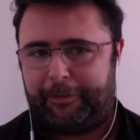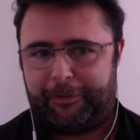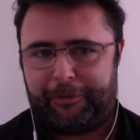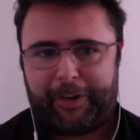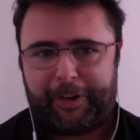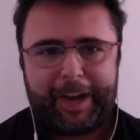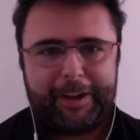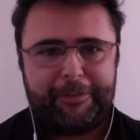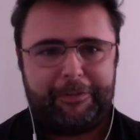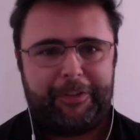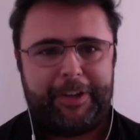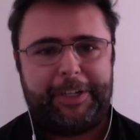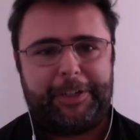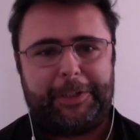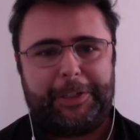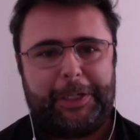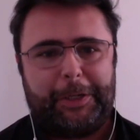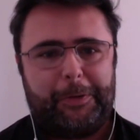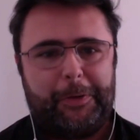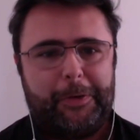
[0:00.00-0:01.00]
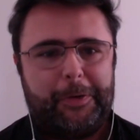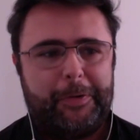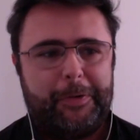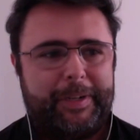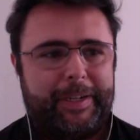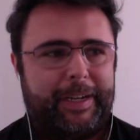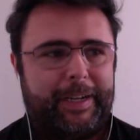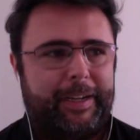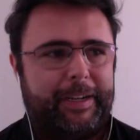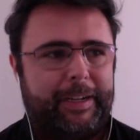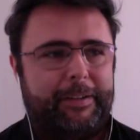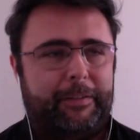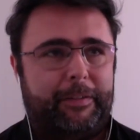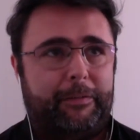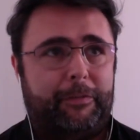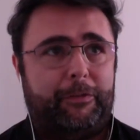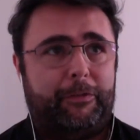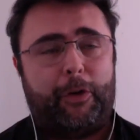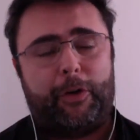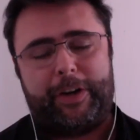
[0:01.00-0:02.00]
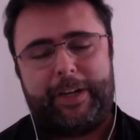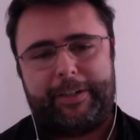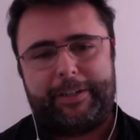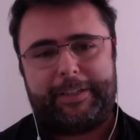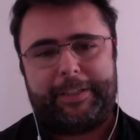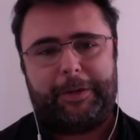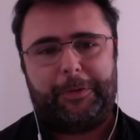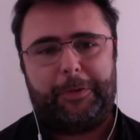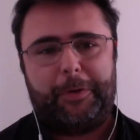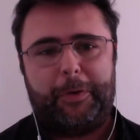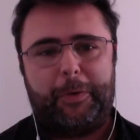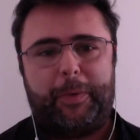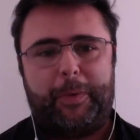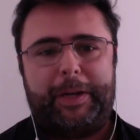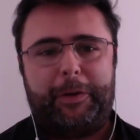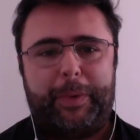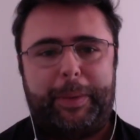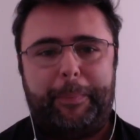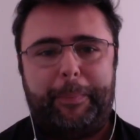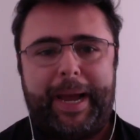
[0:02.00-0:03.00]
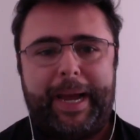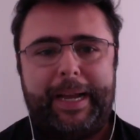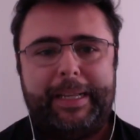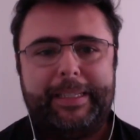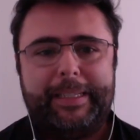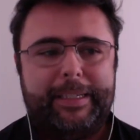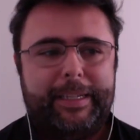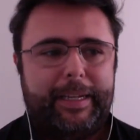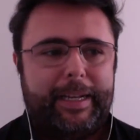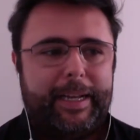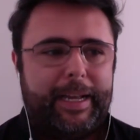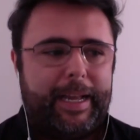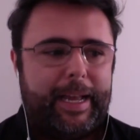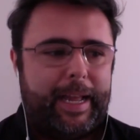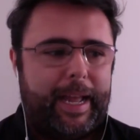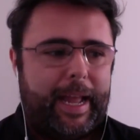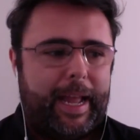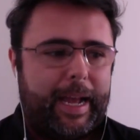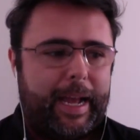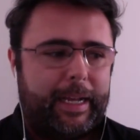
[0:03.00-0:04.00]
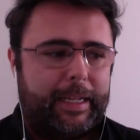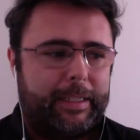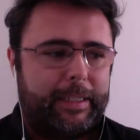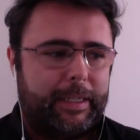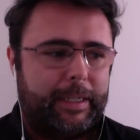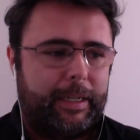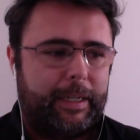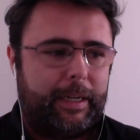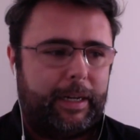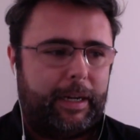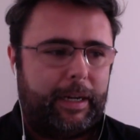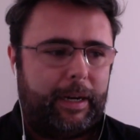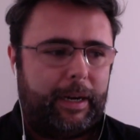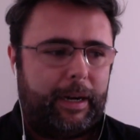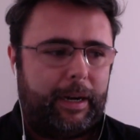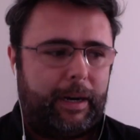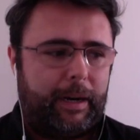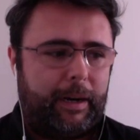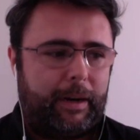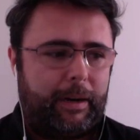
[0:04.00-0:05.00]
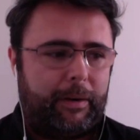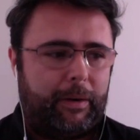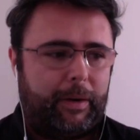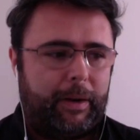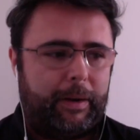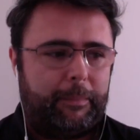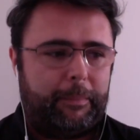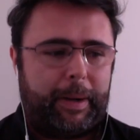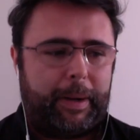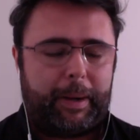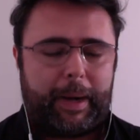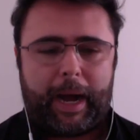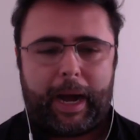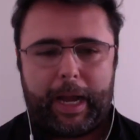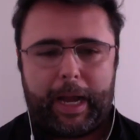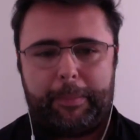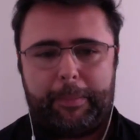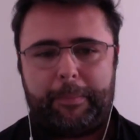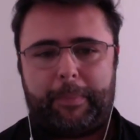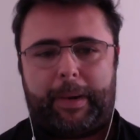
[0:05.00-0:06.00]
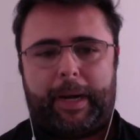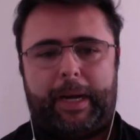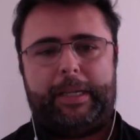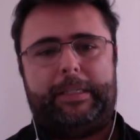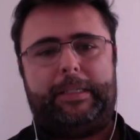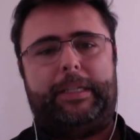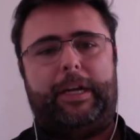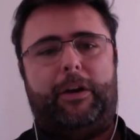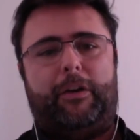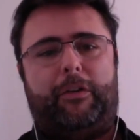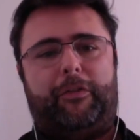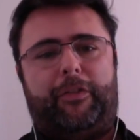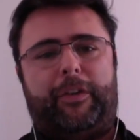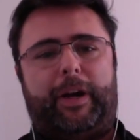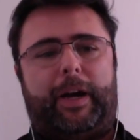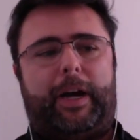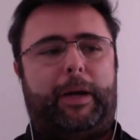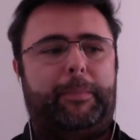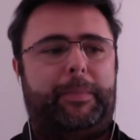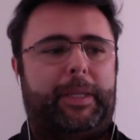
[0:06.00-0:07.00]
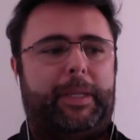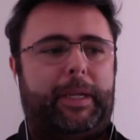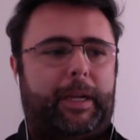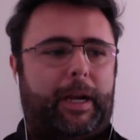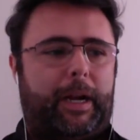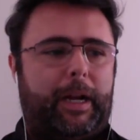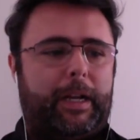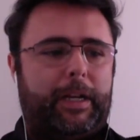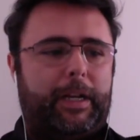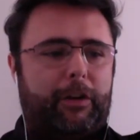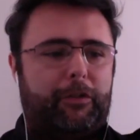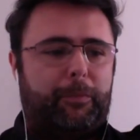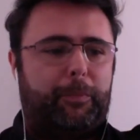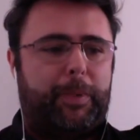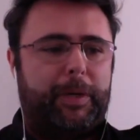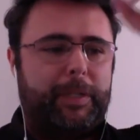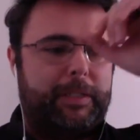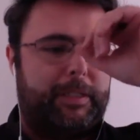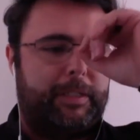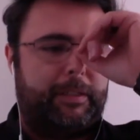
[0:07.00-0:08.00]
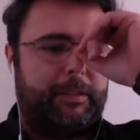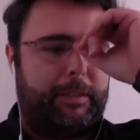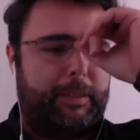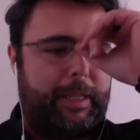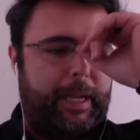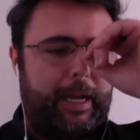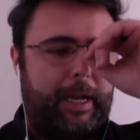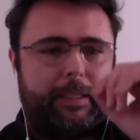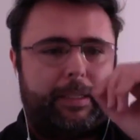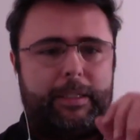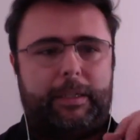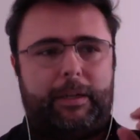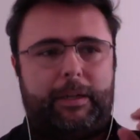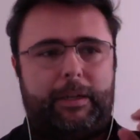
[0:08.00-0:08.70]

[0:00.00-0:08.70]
5 years ago, 4 years ago when we met. And I myself, I'm the kind of person that